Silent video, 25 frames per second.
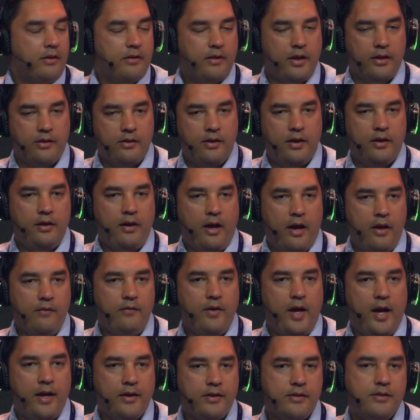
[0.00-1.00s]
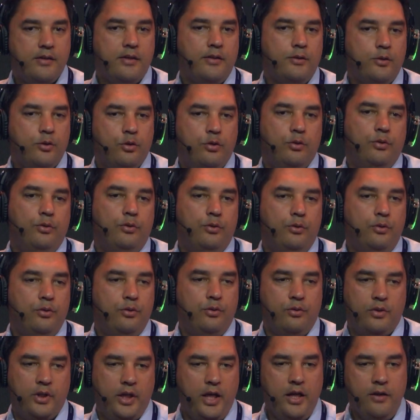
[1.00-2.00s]
that then have access
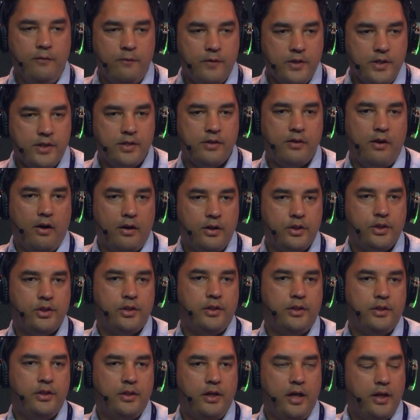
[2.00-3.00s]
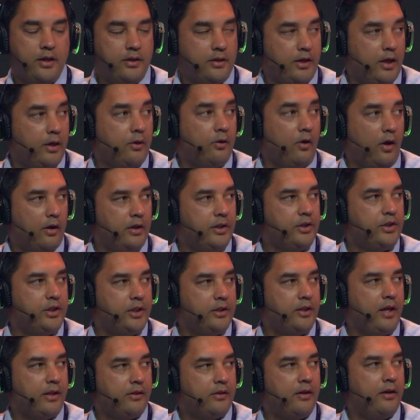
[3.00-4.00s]
to infrastructure and
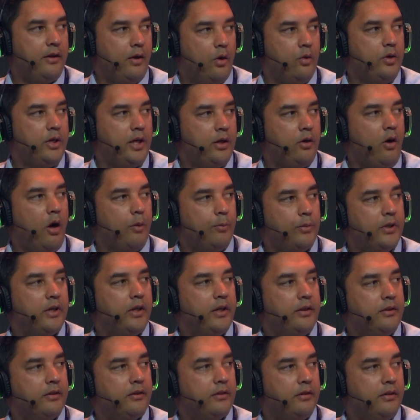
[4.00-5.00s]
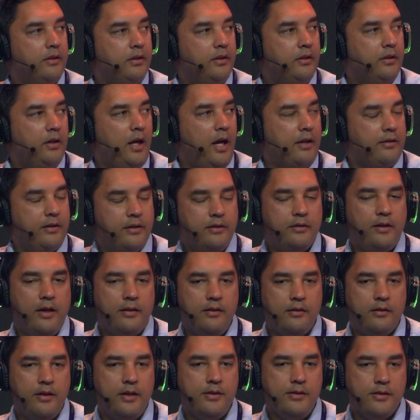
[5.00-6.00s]
technology that they own and operate. I think
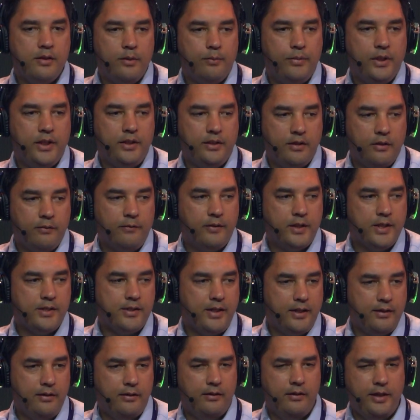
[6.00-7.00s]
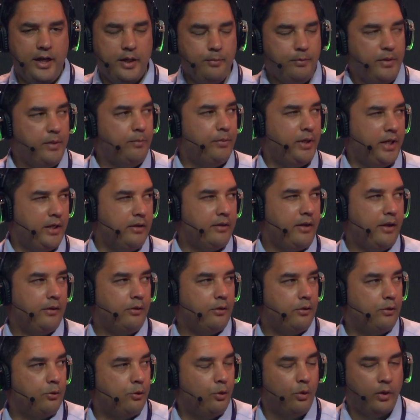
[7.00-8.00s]
that's the big difference. And let me bring that
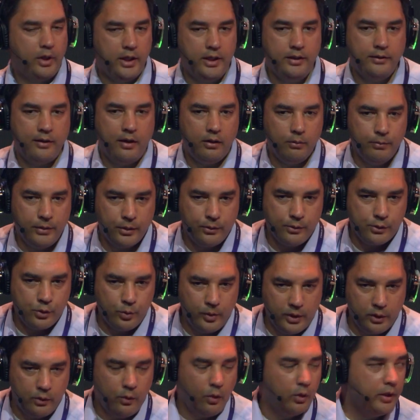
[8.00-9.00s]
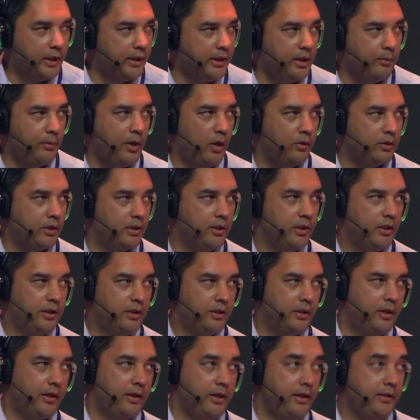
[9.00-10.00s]
to retail, because we're talking about
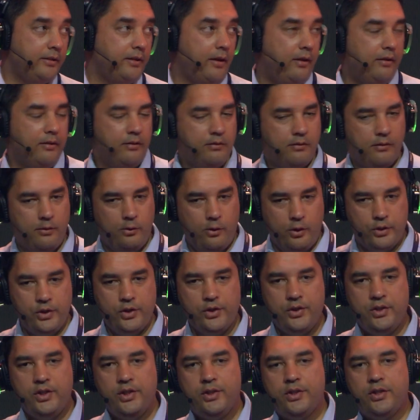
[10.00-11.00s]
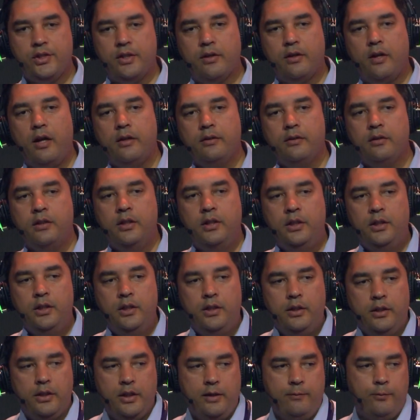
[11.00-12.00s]
retail logistics here, right?
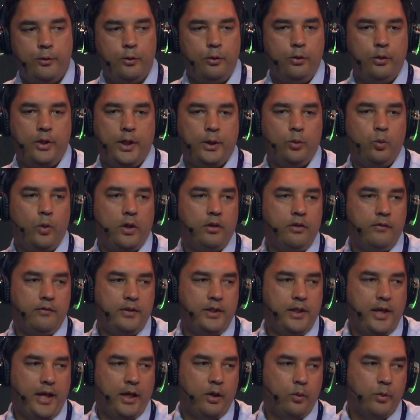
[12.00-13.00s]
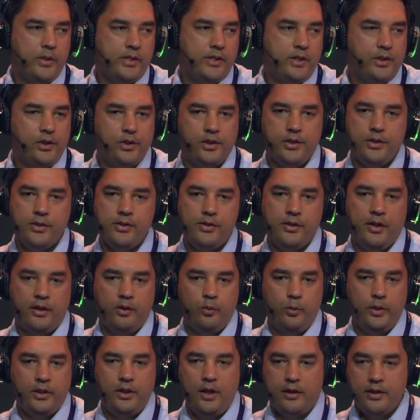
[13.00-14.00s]
If you look at one of the acquisitions
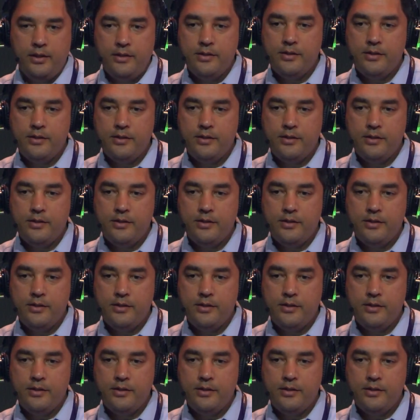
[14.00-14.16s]
that we've done